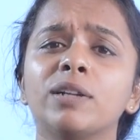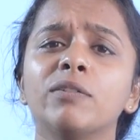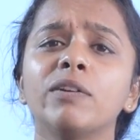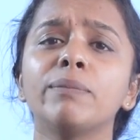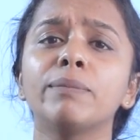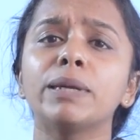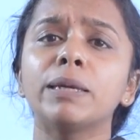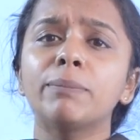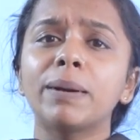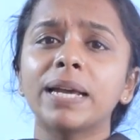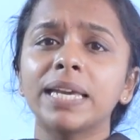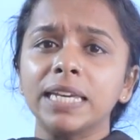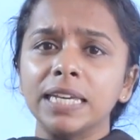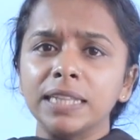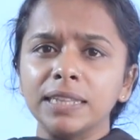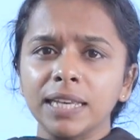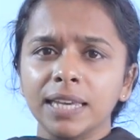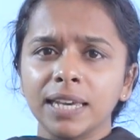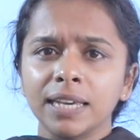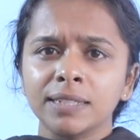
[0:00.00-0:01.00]
do we mean by
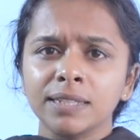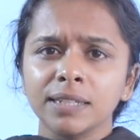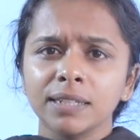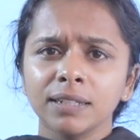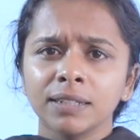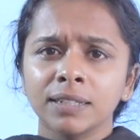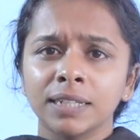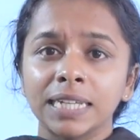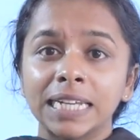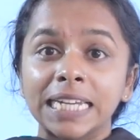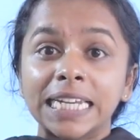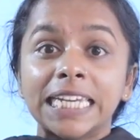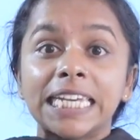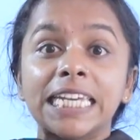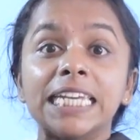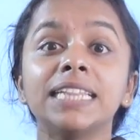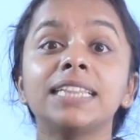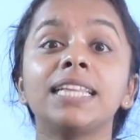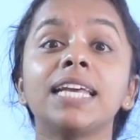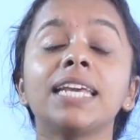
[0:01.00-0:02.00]
indicator?
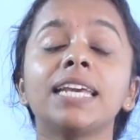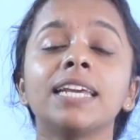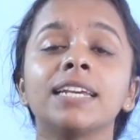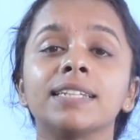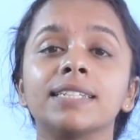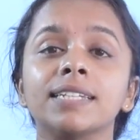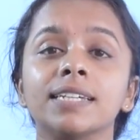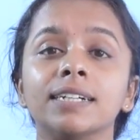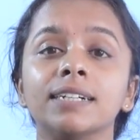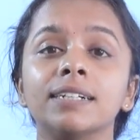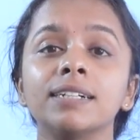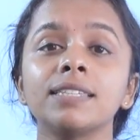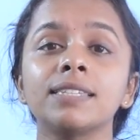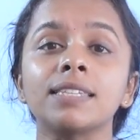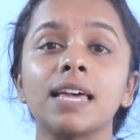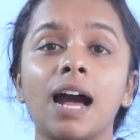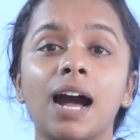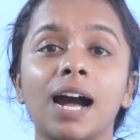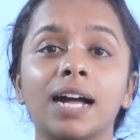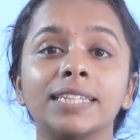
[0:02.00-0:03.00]
Indicators
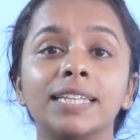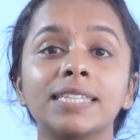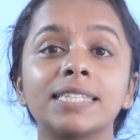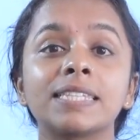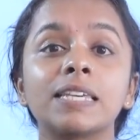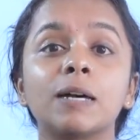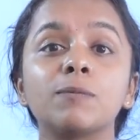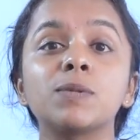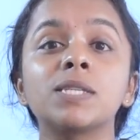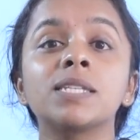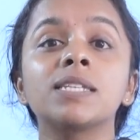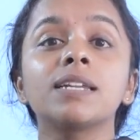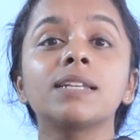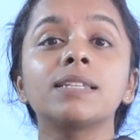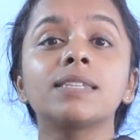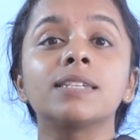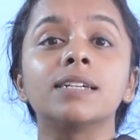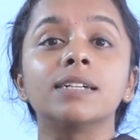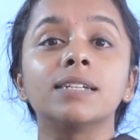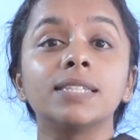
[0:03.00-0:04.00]
are the
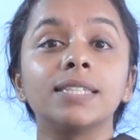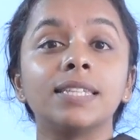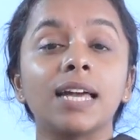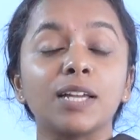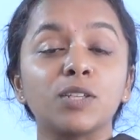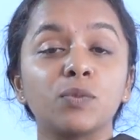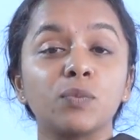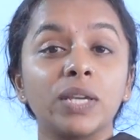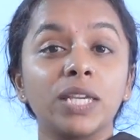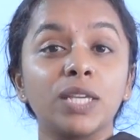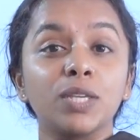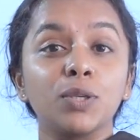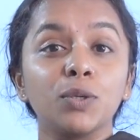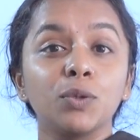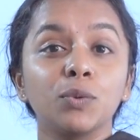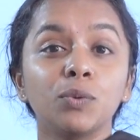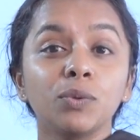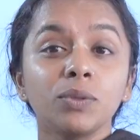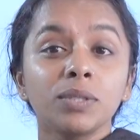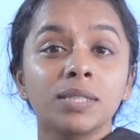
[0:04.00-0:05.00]
substances that we
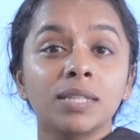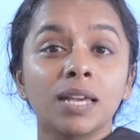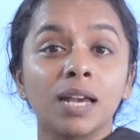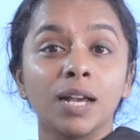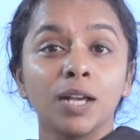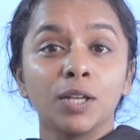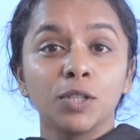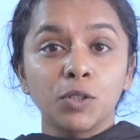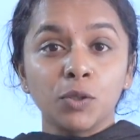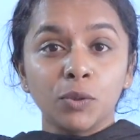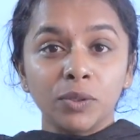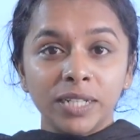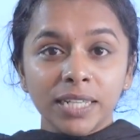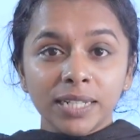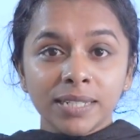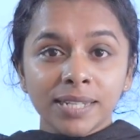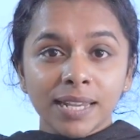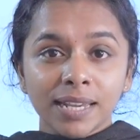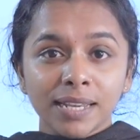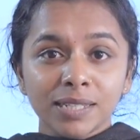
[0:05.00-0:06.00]
use to
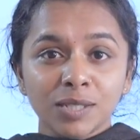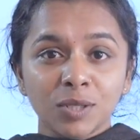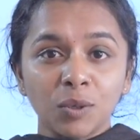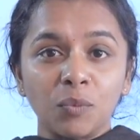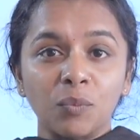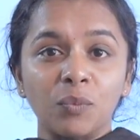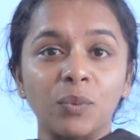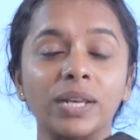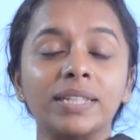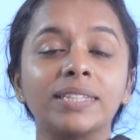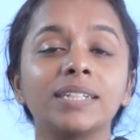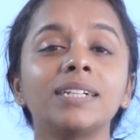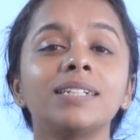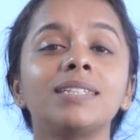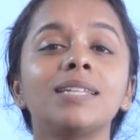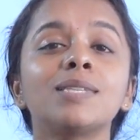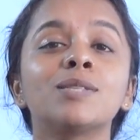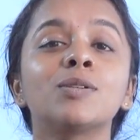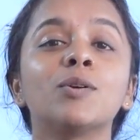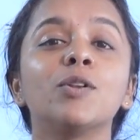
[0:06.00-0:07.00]
detect whether
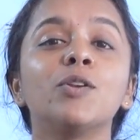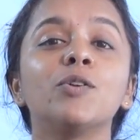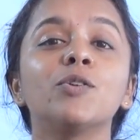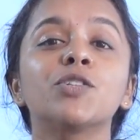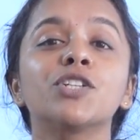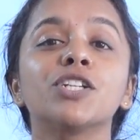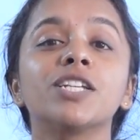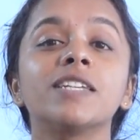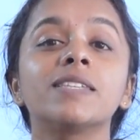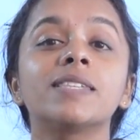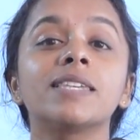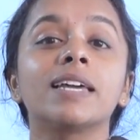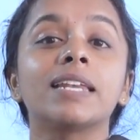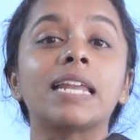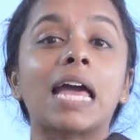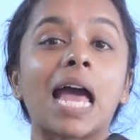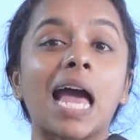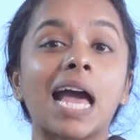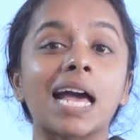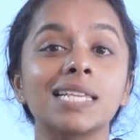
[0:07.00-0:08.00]
the solution is
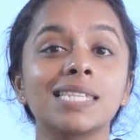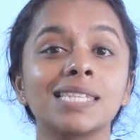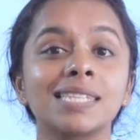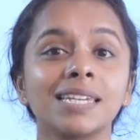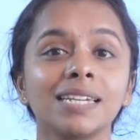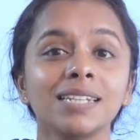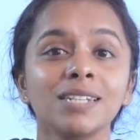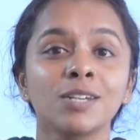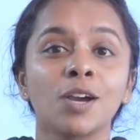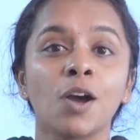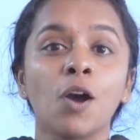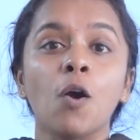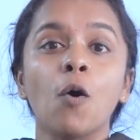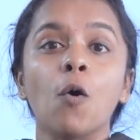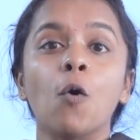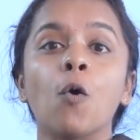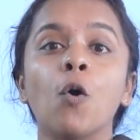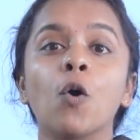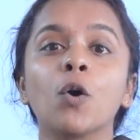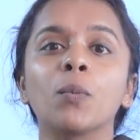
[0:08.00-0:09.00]
an acid
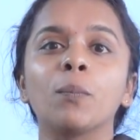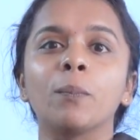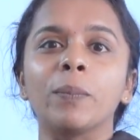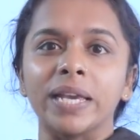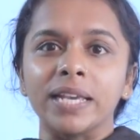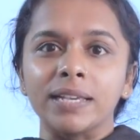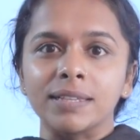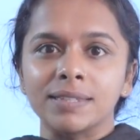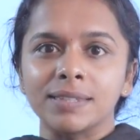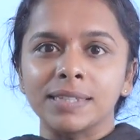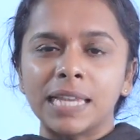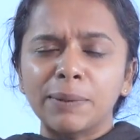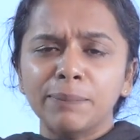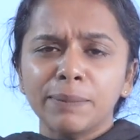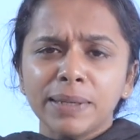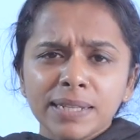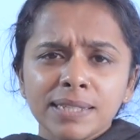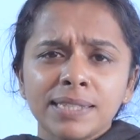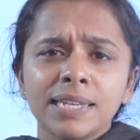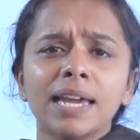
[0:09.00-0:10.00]
or base. That
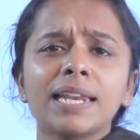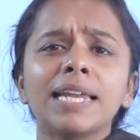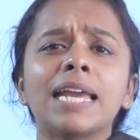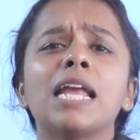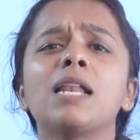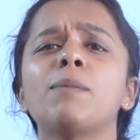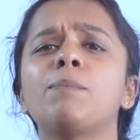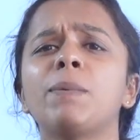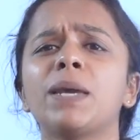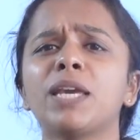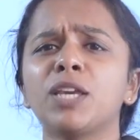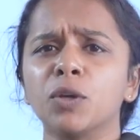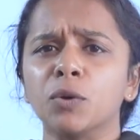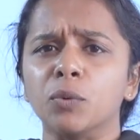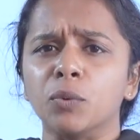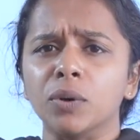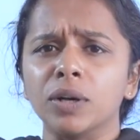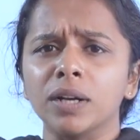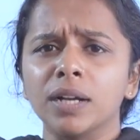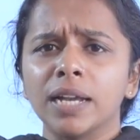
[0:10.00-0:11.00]
means they are helping
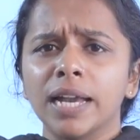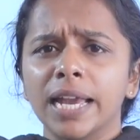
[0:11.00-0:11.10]
you